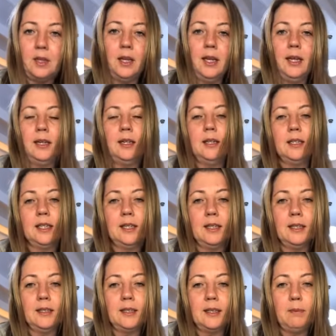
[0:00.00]
And
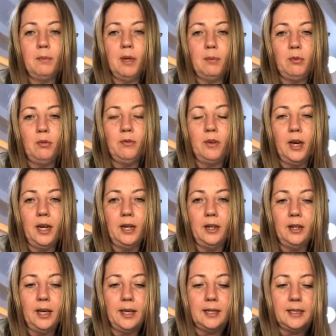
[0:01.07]
some people find
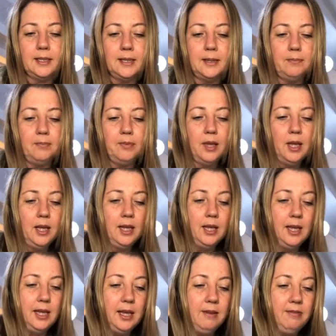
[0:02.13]
that
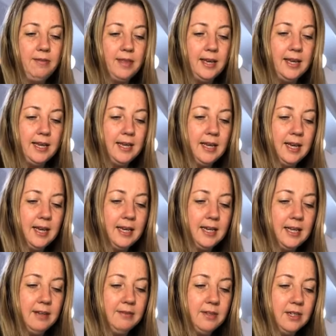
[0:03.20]
if they are
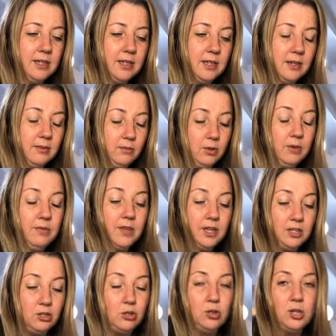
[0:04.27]
given, if they
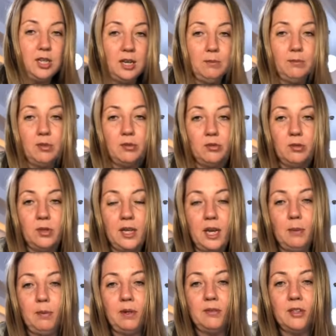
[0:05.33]
do come through a
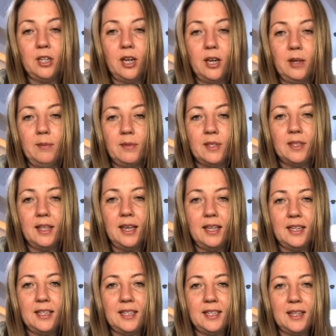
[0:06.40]
couple of times,
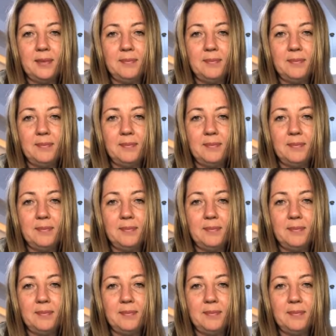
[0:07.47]
that